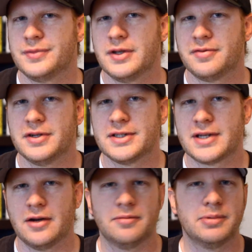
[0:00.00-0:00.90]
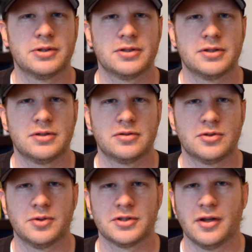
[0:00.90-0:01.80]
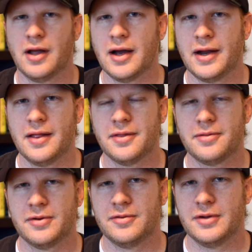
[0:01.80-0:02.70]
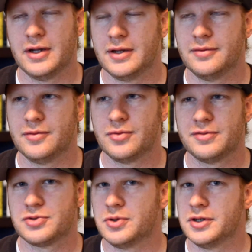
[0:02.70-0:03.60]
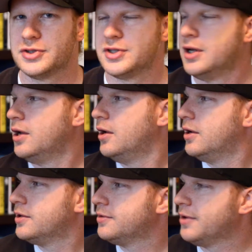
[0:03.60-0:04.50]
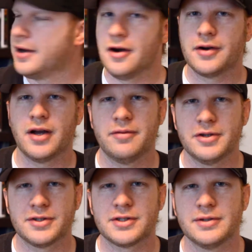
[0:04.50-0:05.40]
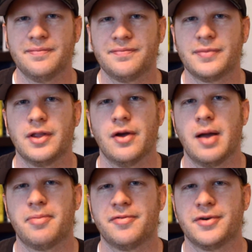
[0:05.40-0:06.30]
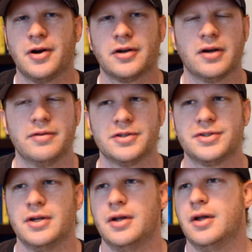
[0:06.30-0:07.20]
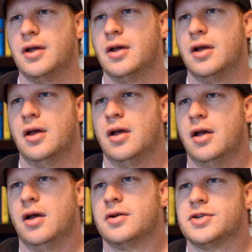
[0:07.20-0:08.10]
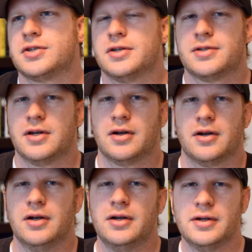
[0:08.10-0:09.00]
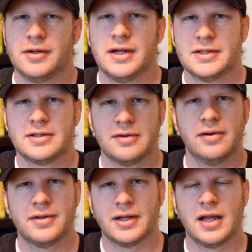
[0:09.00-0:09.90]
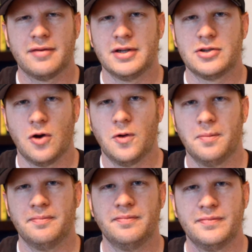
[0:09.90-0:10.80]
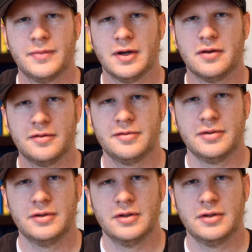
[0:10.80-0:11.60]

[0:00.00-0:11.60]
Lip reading: different discount bookstores online and thrift stores to find hardcovers. Yeah, I prefer hardcovers just because they're a nice, thick, heavy tome of